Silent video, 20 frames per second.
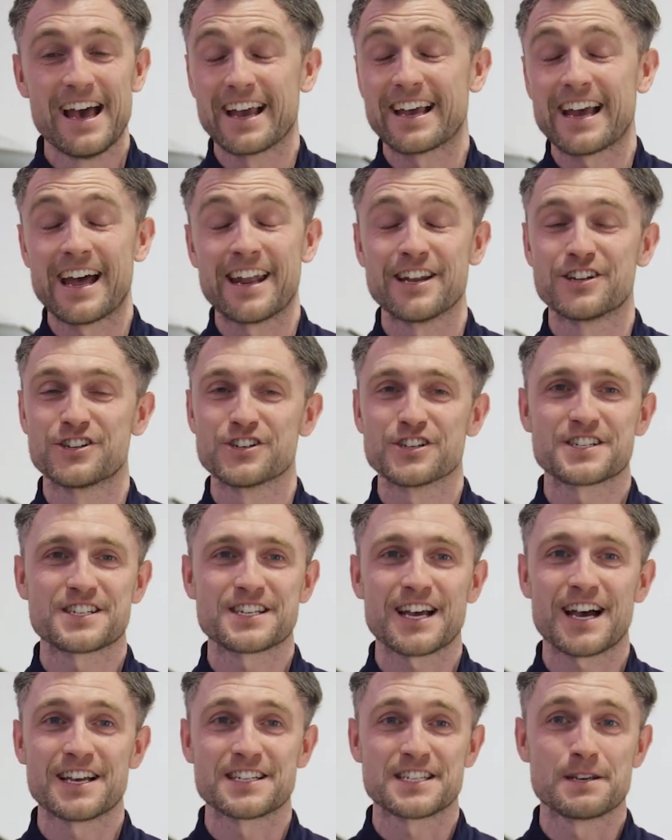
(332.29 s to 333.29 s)
again, it just
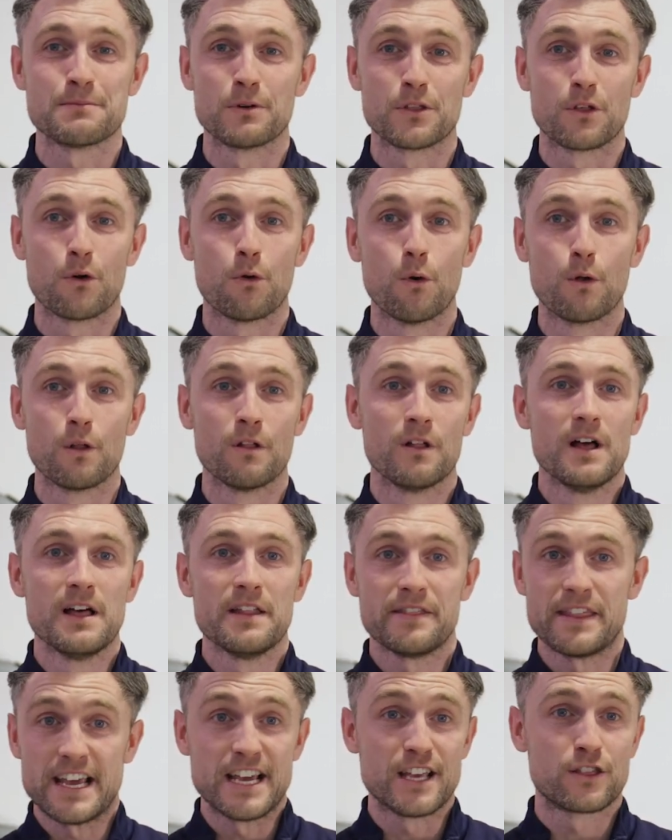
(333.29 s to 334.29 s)
ties in with the
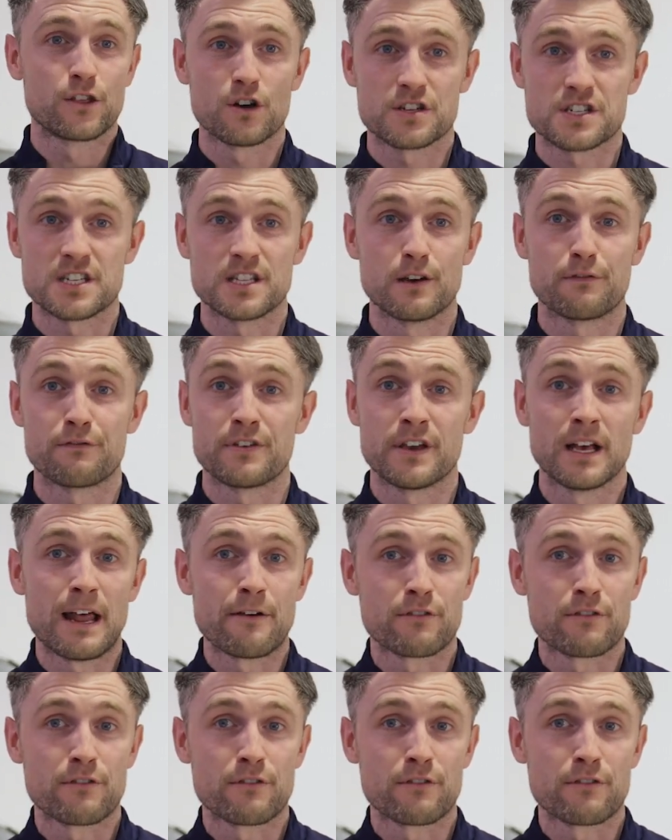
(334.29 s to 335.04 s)
ethos in the field.